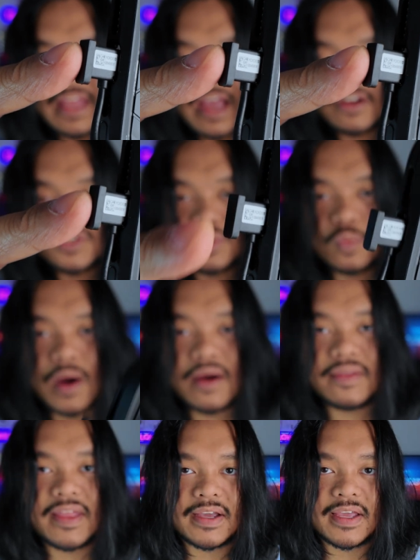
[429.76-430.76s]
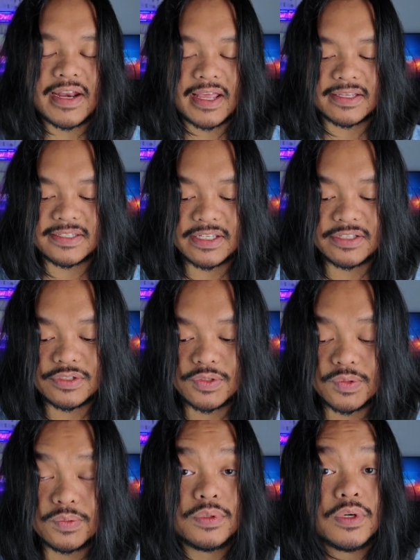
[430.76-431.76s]
actual wire that connects
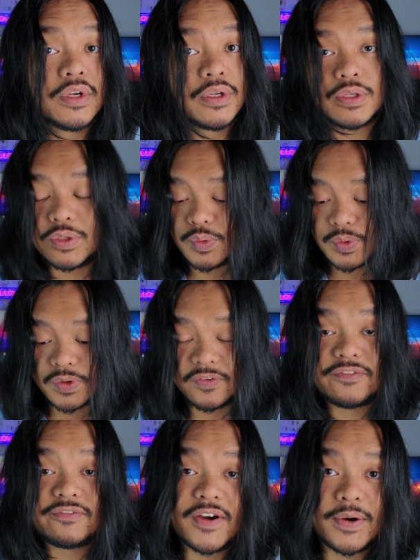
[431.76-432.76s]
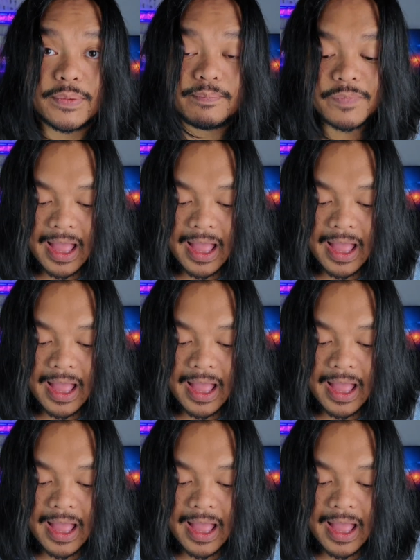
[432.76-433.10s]
into your phone.